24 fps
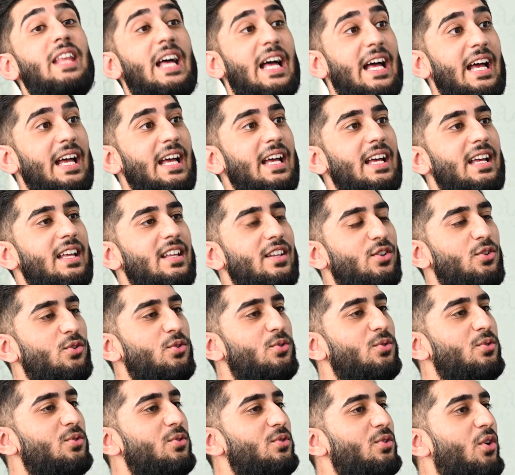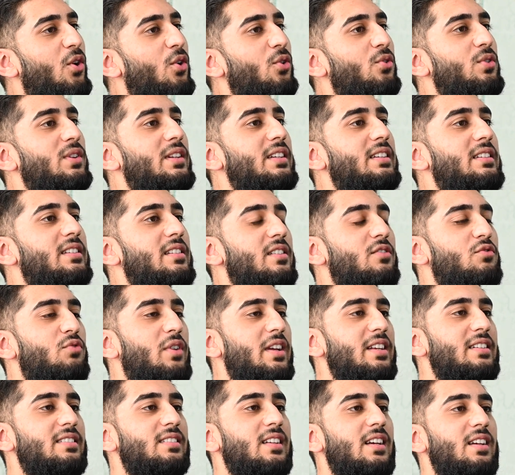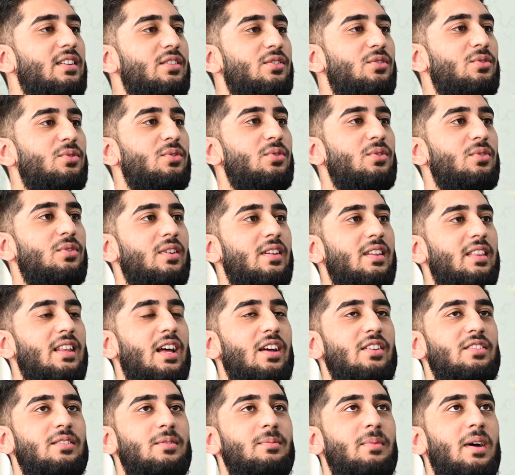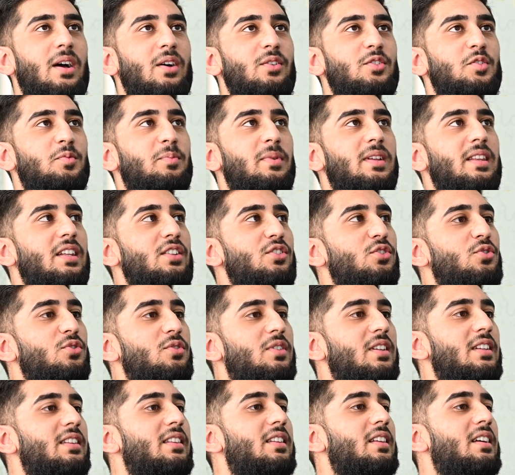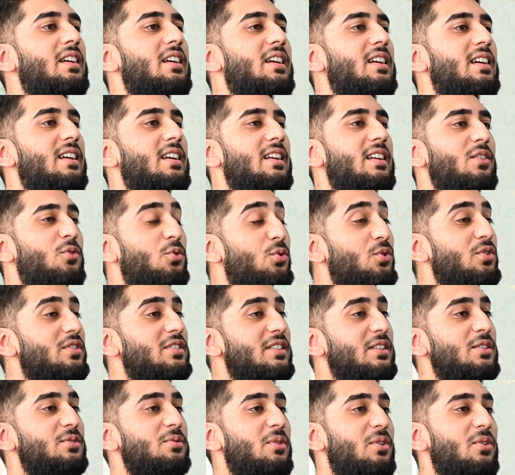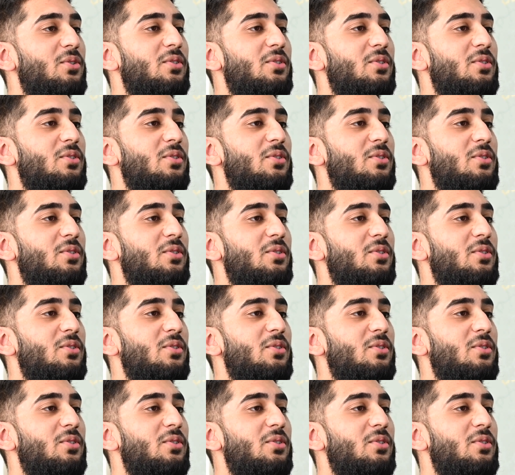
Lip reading: that, you not only raised £32,000, but then you did the auction as well.